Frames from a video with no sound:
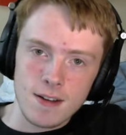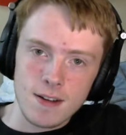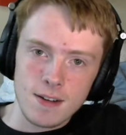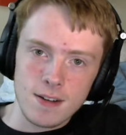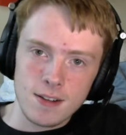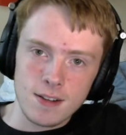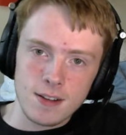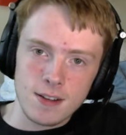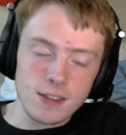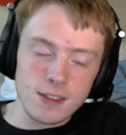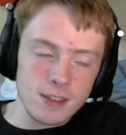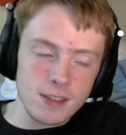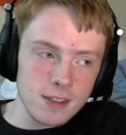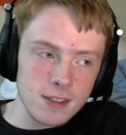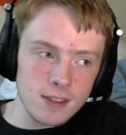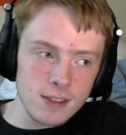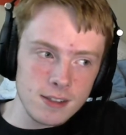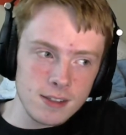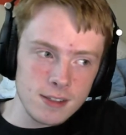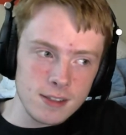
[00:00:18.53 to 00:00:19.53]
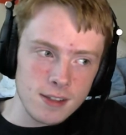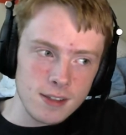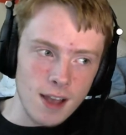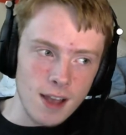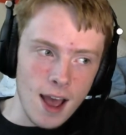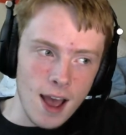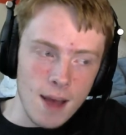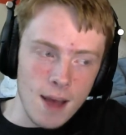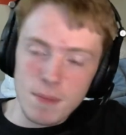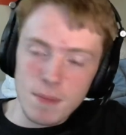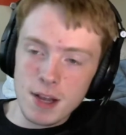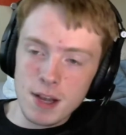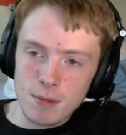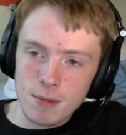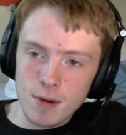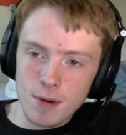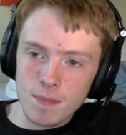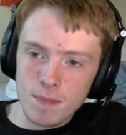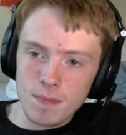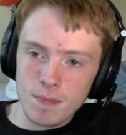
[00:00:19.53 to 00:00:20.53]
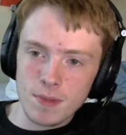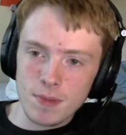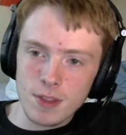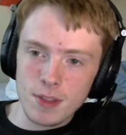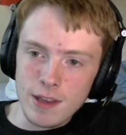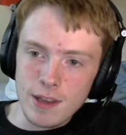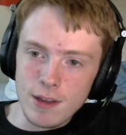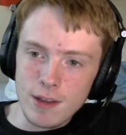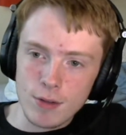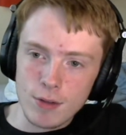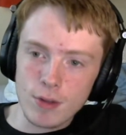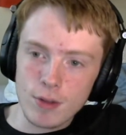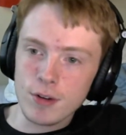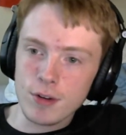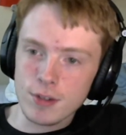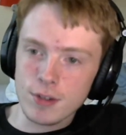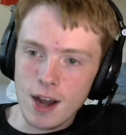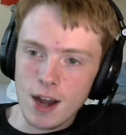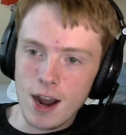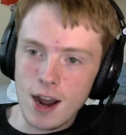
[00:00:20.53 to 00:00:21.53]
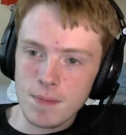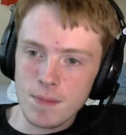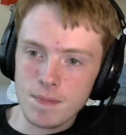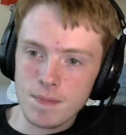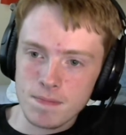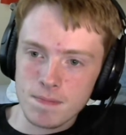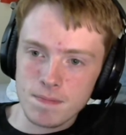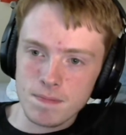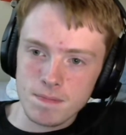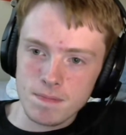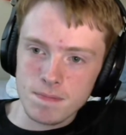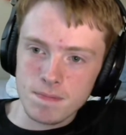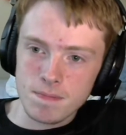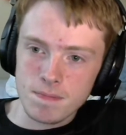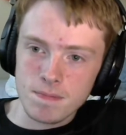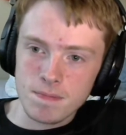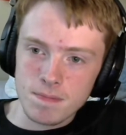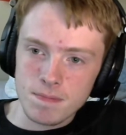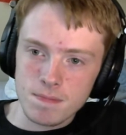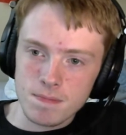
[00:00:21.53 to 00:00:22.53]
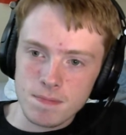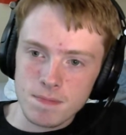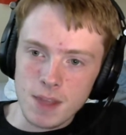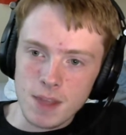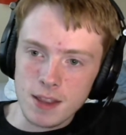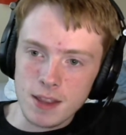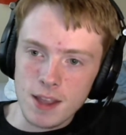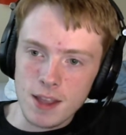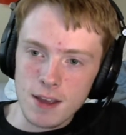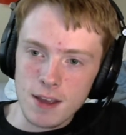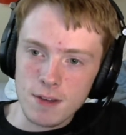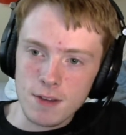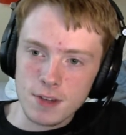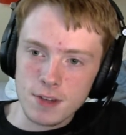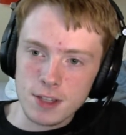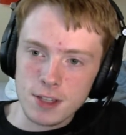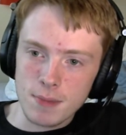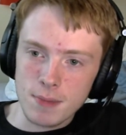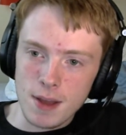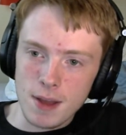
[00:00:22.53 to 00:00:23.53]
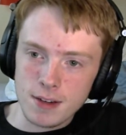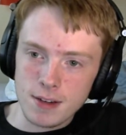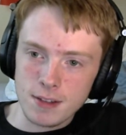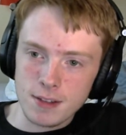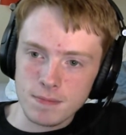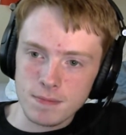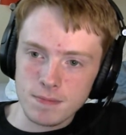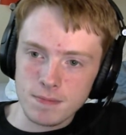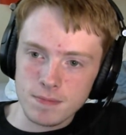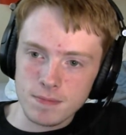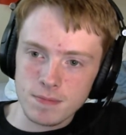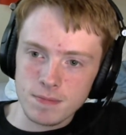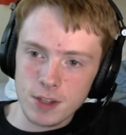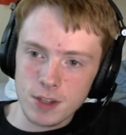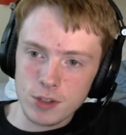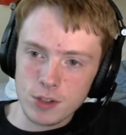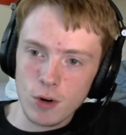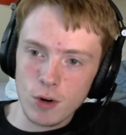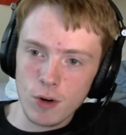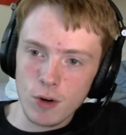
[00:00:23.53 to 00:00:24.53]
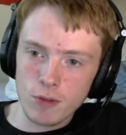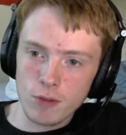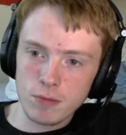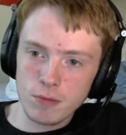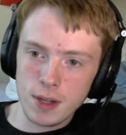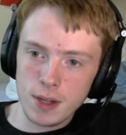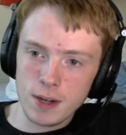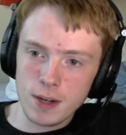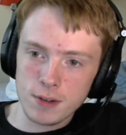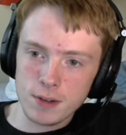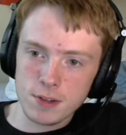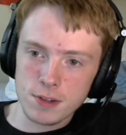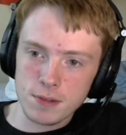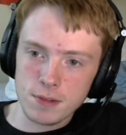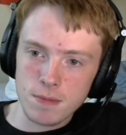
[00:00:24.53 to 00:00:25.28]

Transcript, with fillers: This is, at minimum, the third time that they've disbanded this core of players.